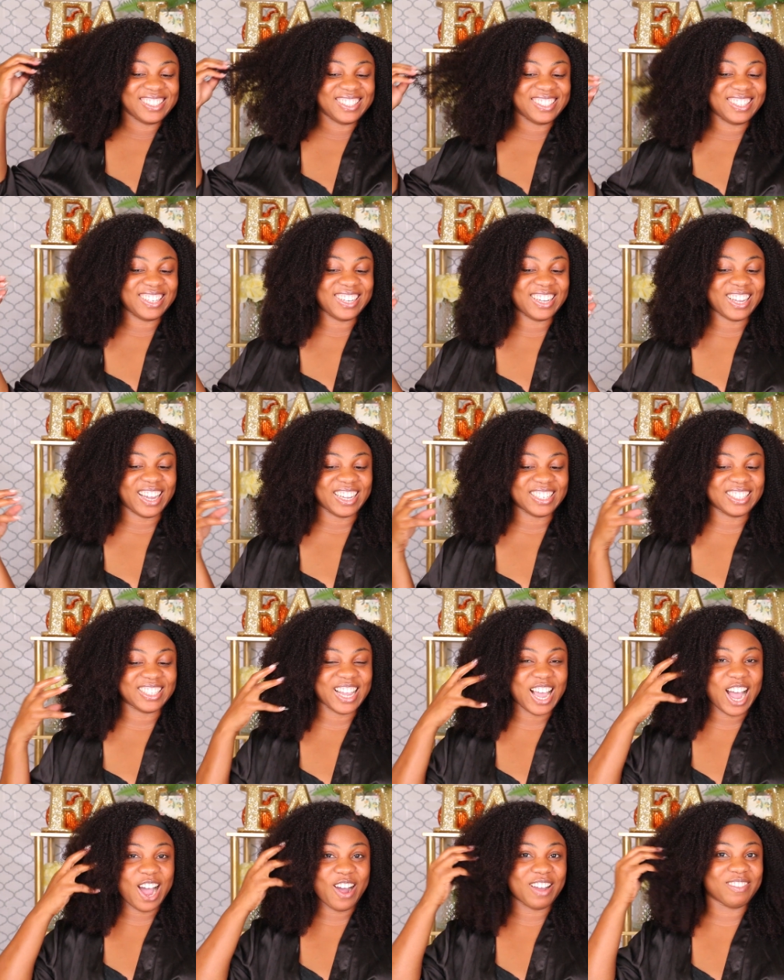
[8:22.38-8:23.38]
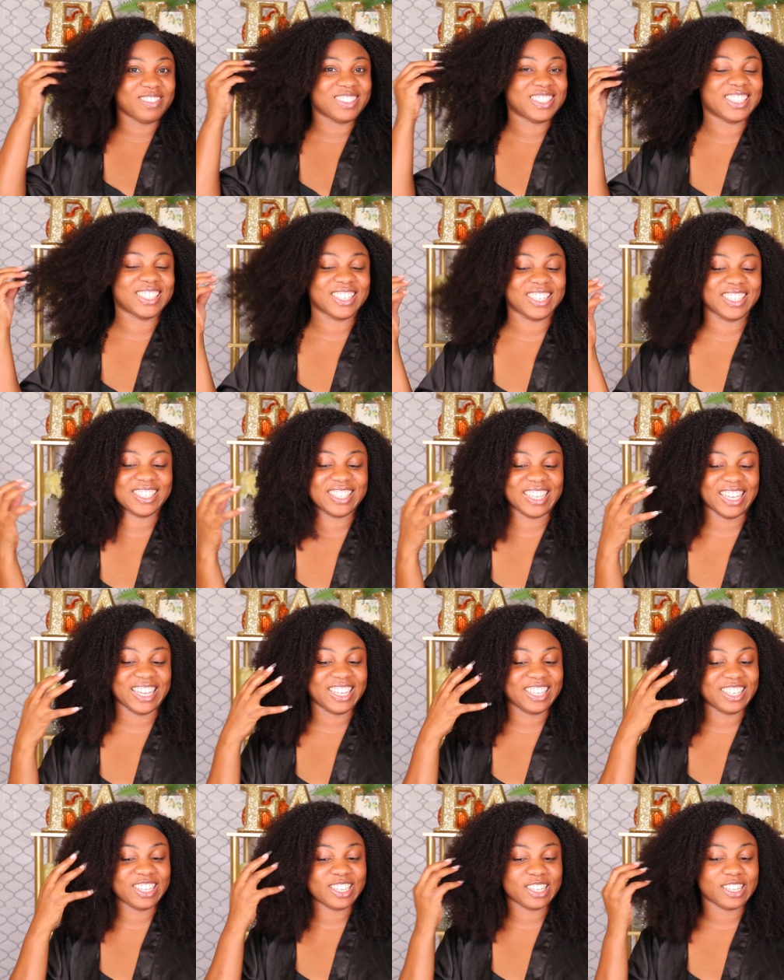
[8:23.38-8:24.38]
Do you guys see how I'm
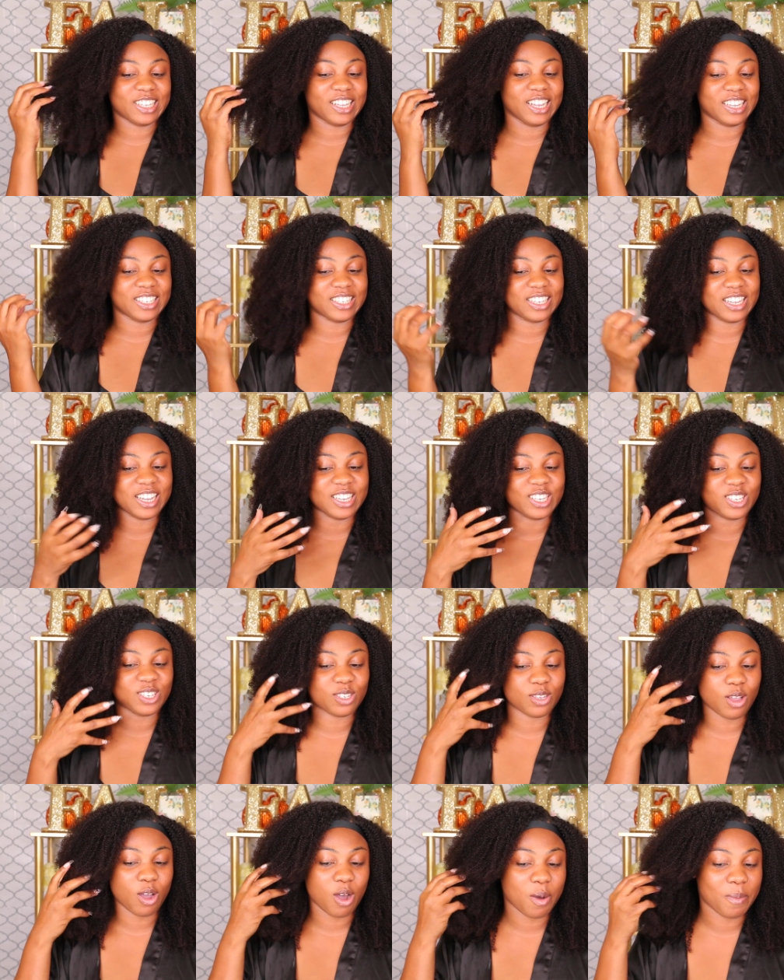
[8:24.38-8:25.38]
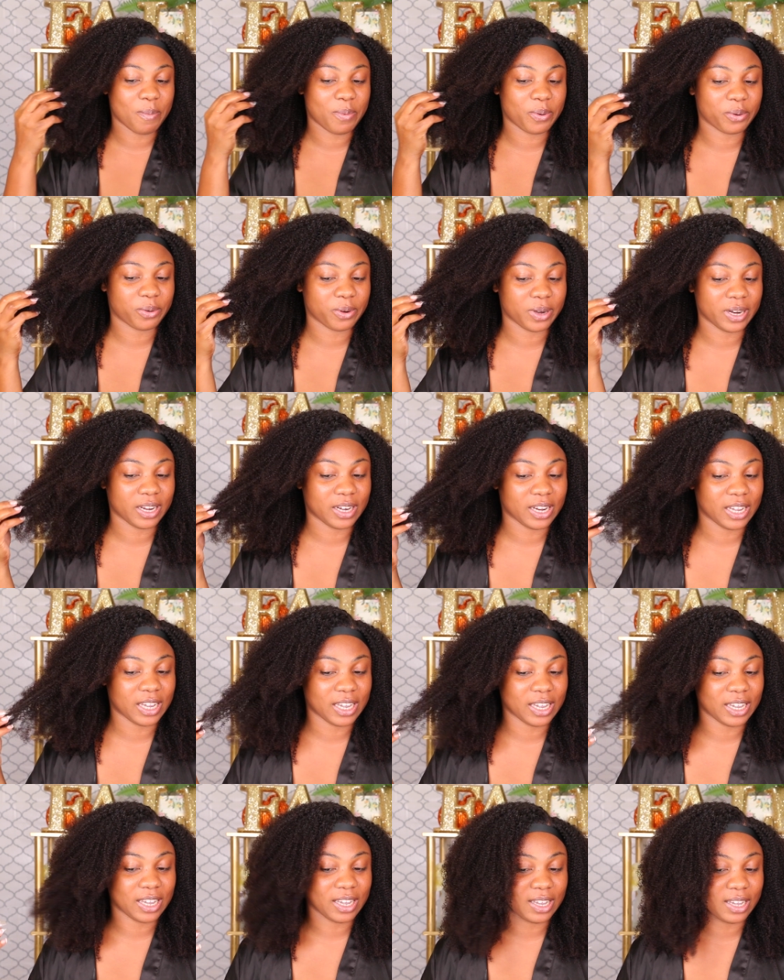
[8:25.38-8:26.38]
cheesing? This is so
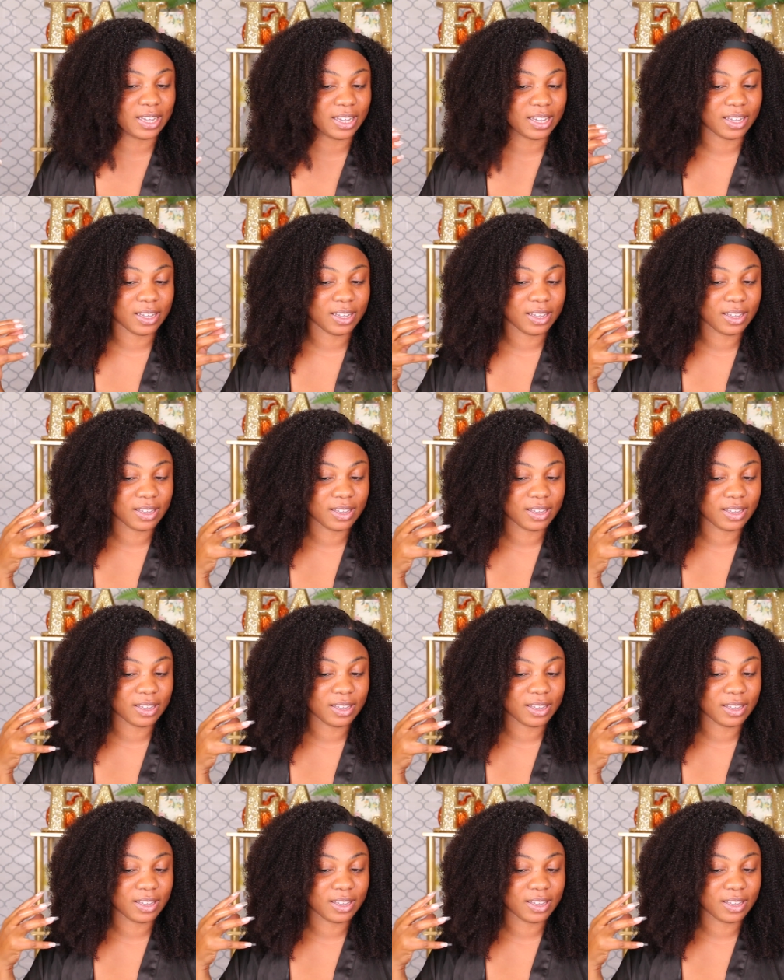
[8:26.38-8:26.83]
pretty.